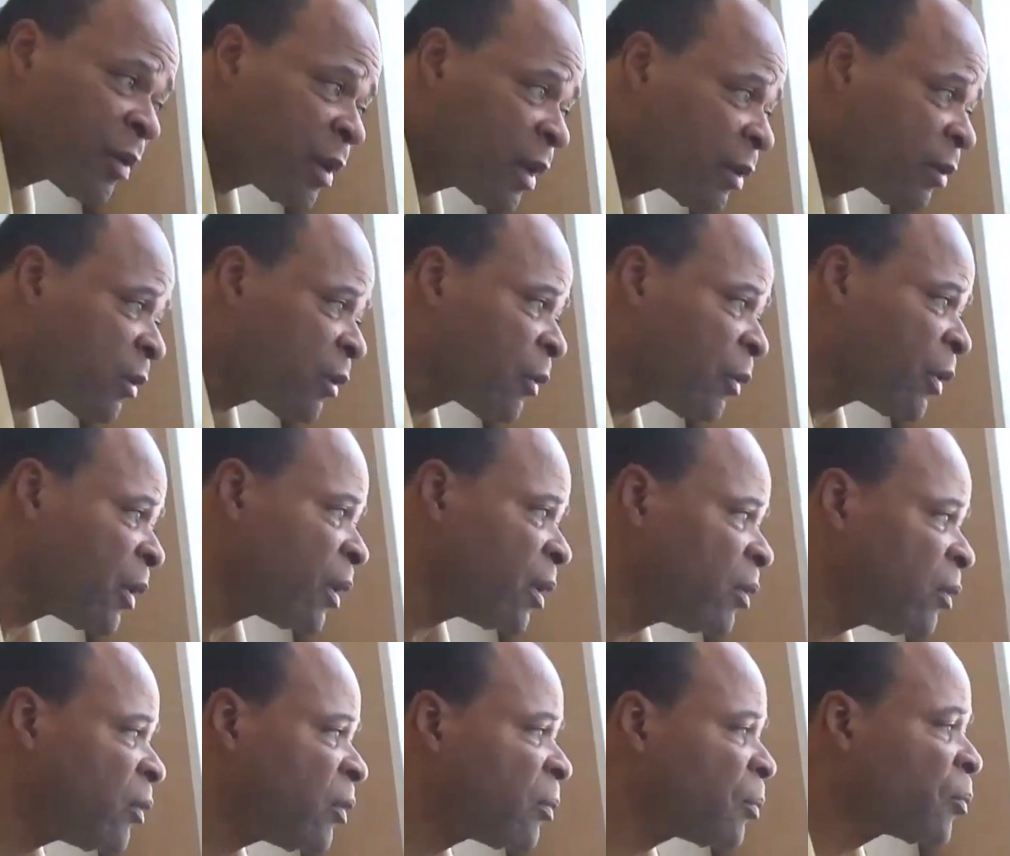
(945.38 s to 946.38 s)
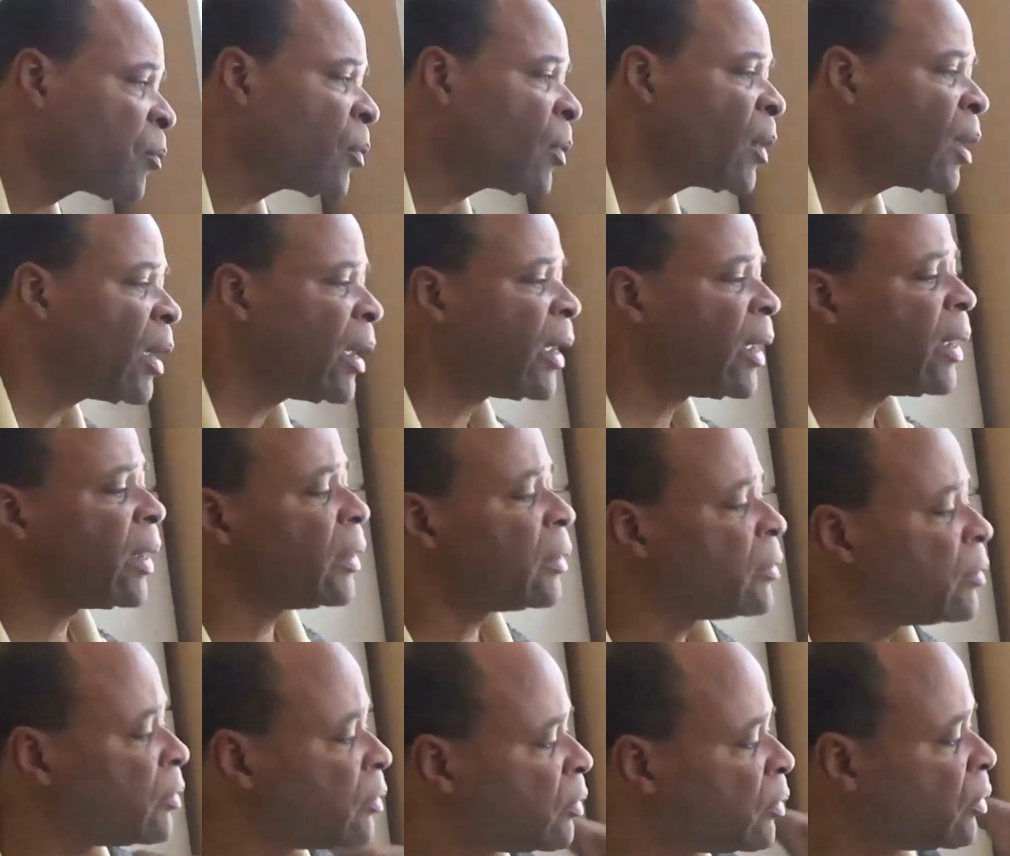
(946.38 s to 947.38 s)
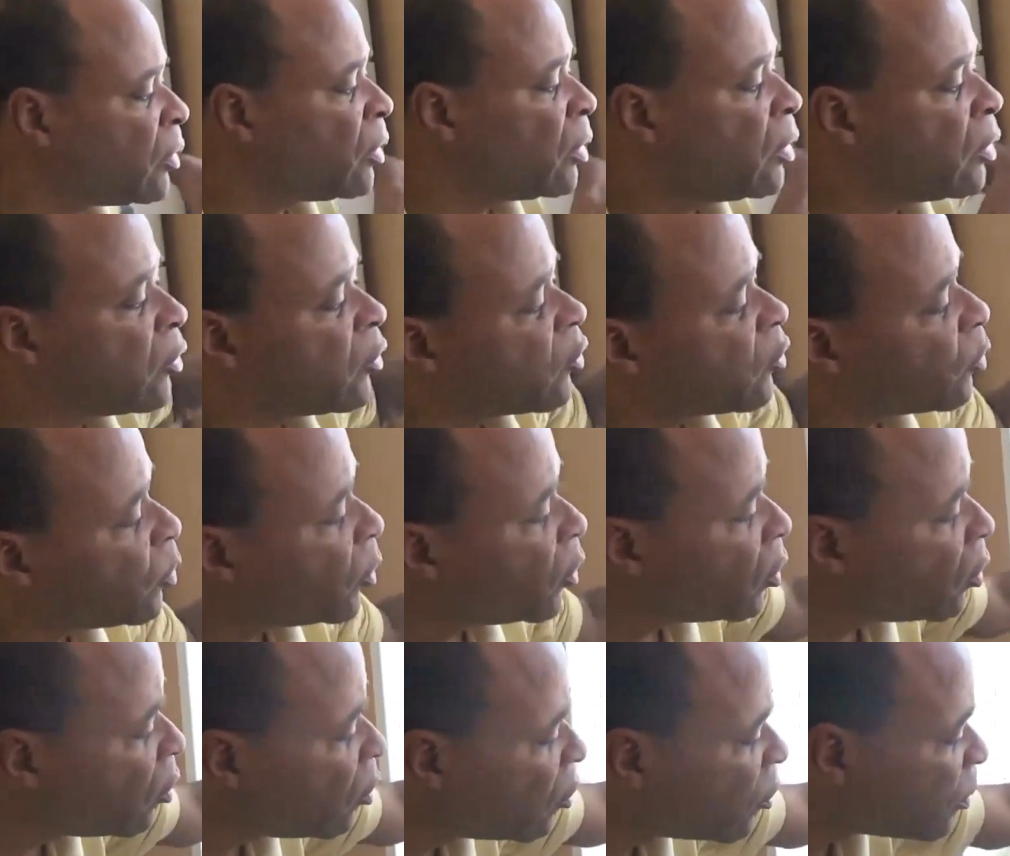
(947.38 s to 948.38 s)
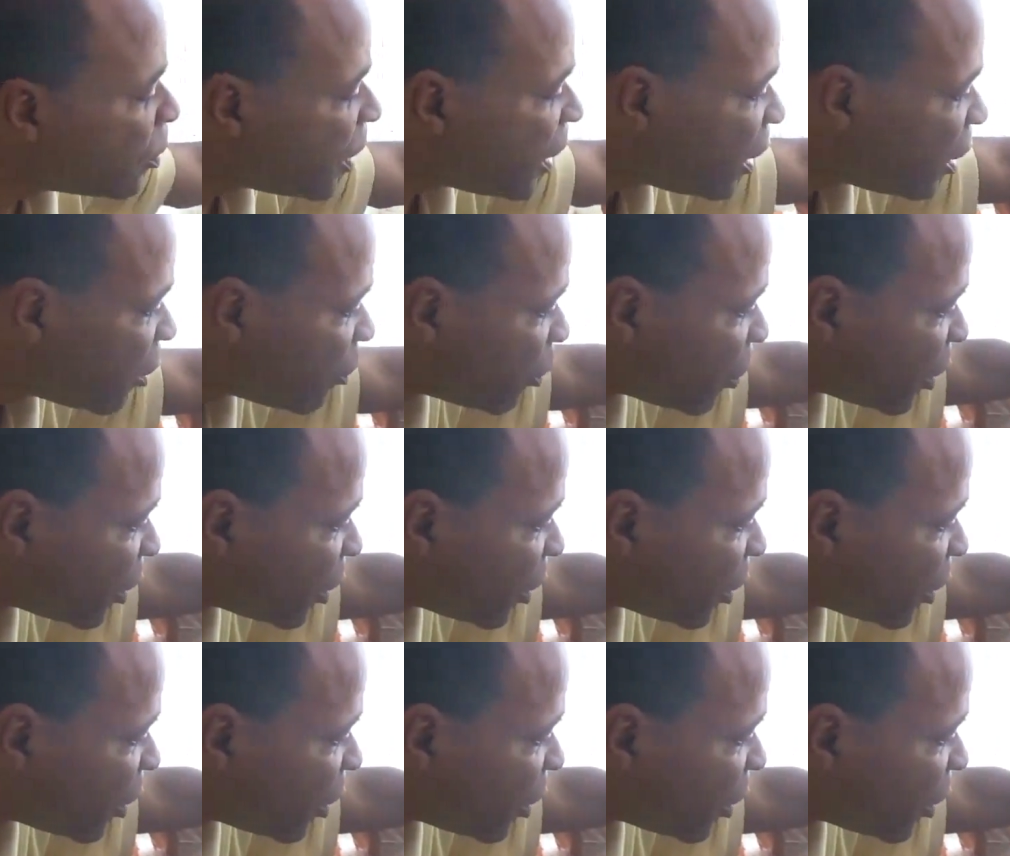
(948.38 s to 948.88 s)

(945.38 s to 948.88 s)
that there is, and smooth peanut